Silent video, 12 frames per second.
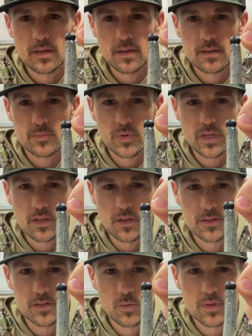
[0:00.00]

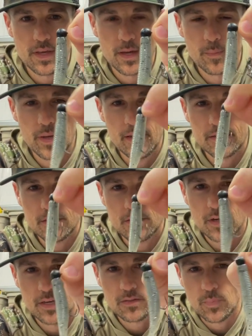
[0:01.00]
You want that bait as
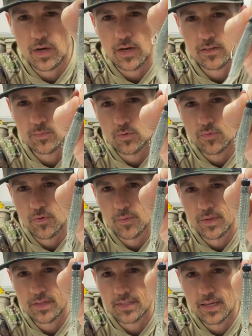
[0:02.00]
straight as possible from
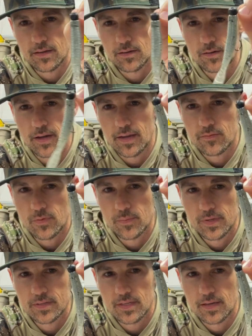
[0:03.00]
this angle and from
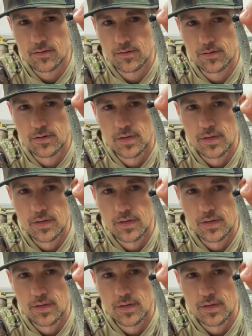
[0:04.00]
this angle.